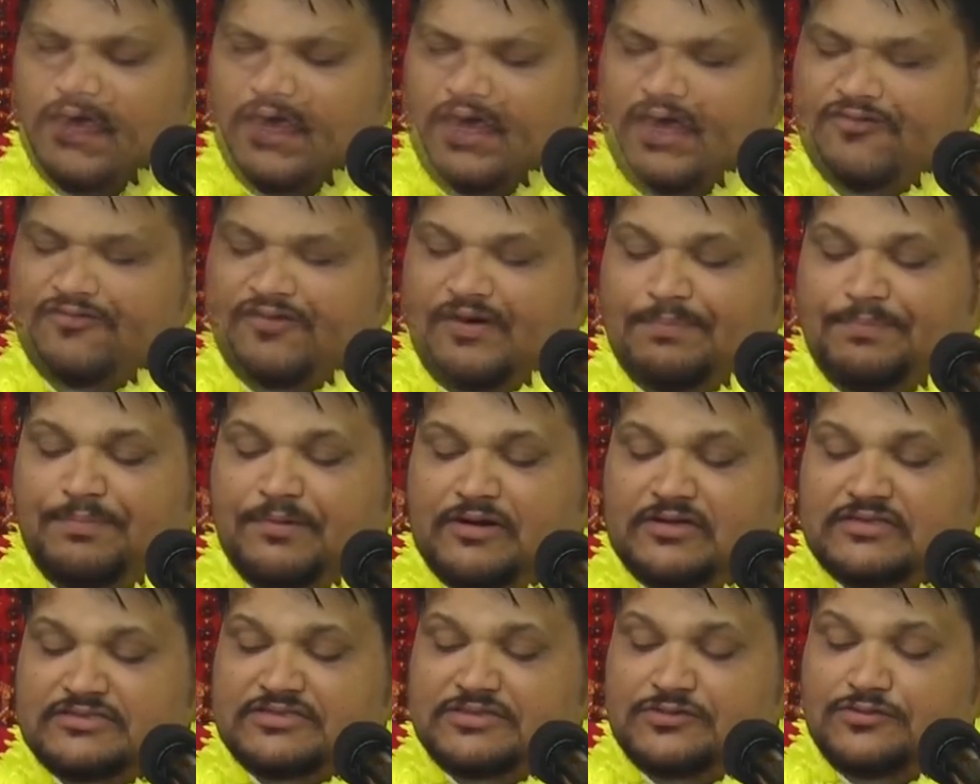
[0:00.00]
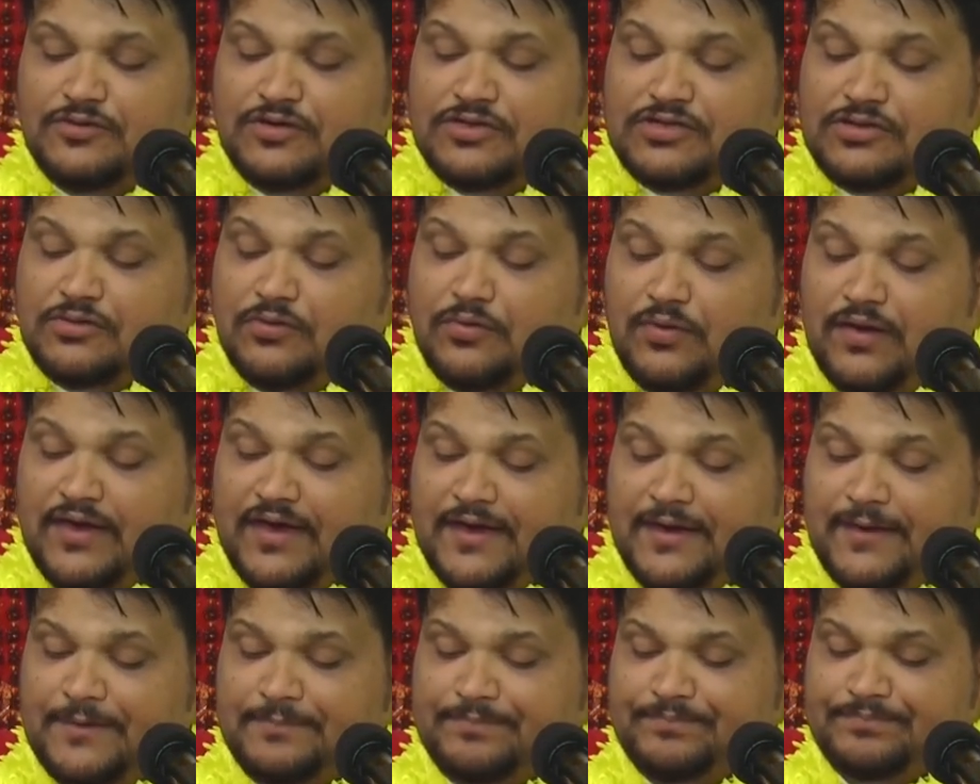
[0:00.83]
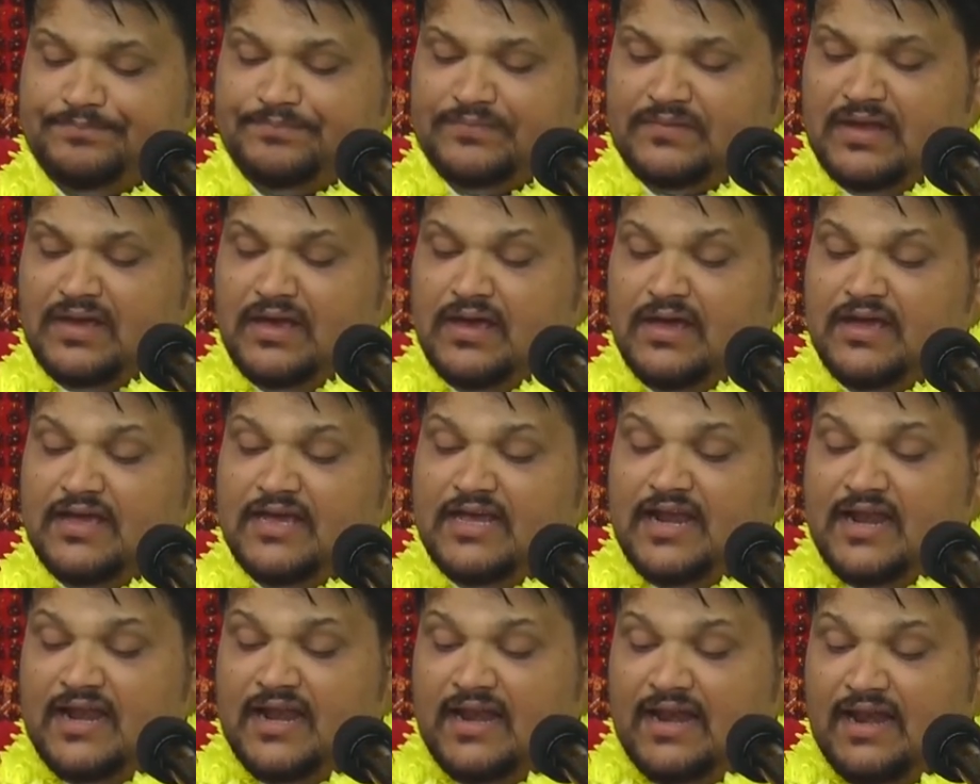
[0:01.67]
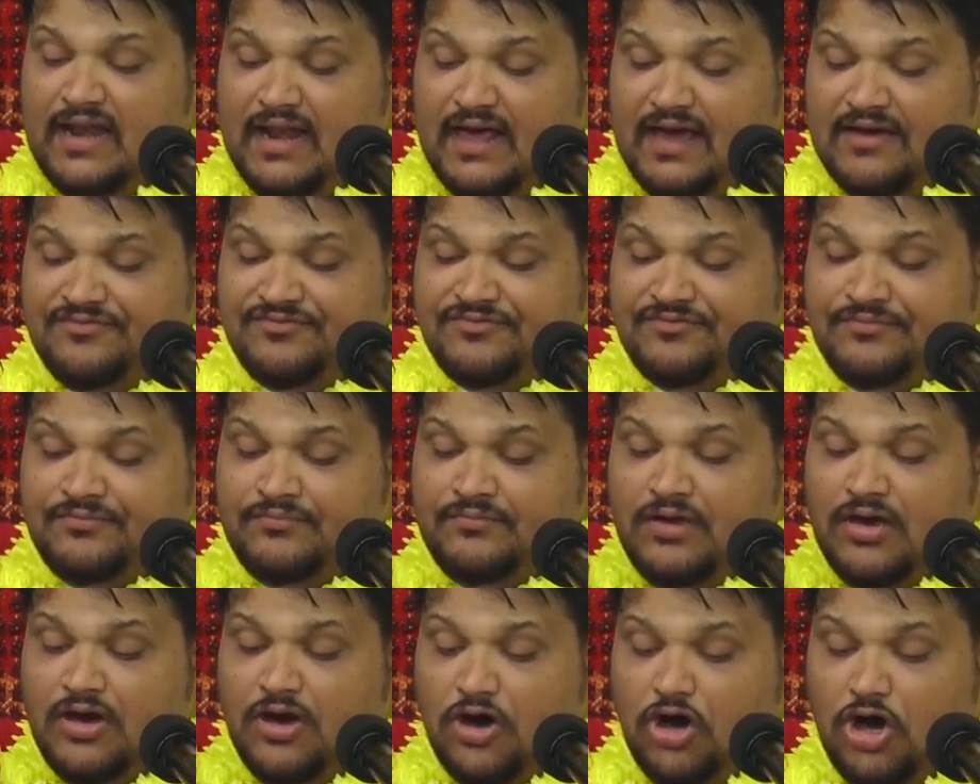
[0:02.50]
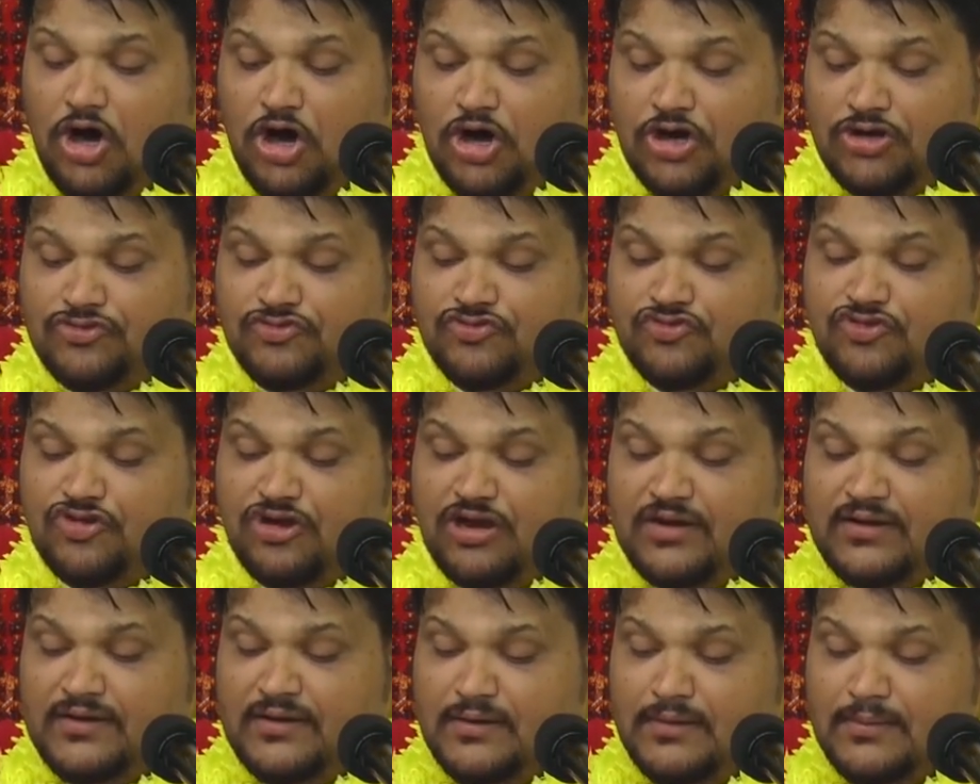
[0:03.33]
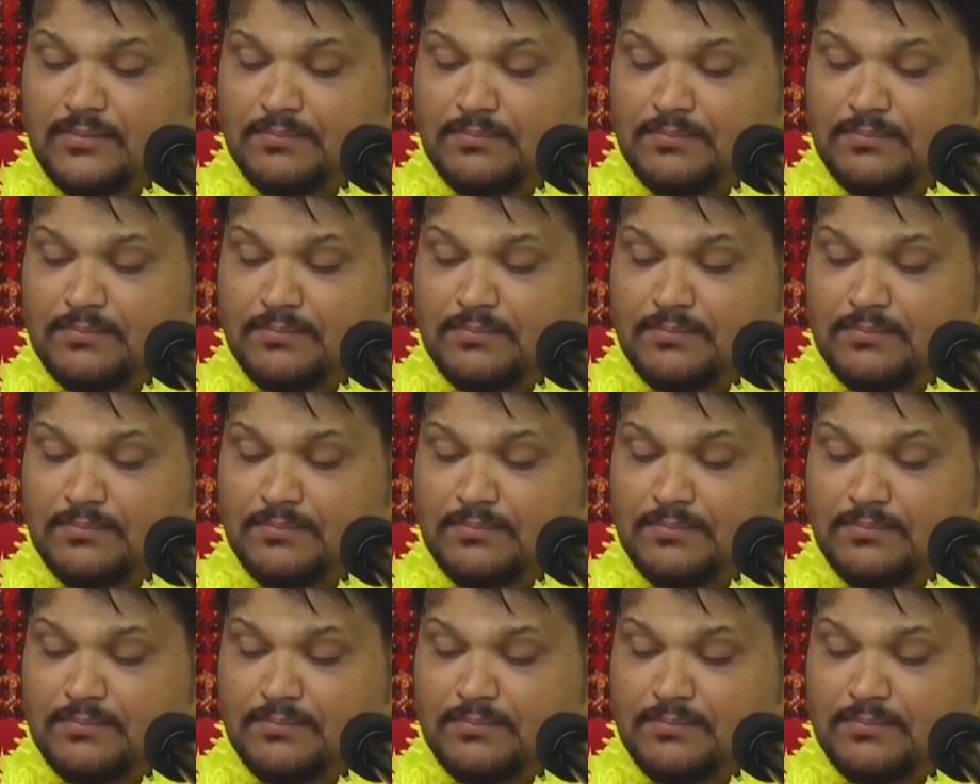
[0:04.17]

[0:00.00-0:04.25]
If a person were to wear 1100